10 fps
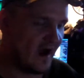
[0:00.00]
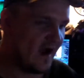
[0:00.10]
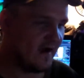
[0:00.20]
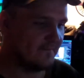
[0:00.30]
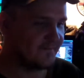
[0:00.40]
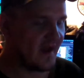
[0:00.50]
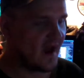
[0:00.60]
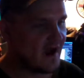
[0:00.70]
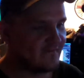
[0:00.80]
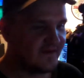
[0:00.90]
Um,
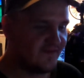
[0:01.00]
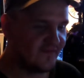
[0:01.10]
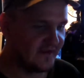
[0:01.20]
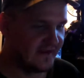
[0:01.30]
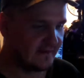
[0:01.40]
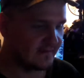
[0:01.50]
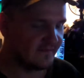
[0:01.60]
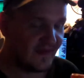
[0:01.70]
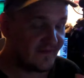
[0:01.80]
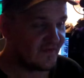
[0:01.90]
obviously,
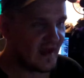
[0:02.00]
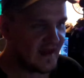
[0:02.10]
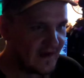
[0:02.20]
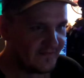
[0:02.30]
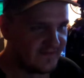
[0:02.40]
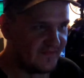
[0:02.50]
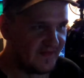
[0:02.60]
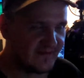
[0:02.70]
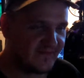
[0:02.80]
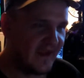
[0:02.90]
that's not how these
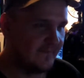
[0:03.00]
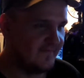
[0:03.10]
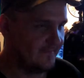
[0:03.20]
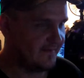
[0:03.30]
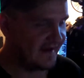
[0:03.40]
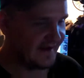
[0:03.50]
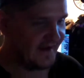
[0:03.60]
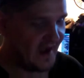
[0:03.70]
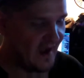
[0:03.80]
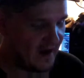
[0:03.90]
things came to
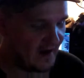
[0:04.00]
be.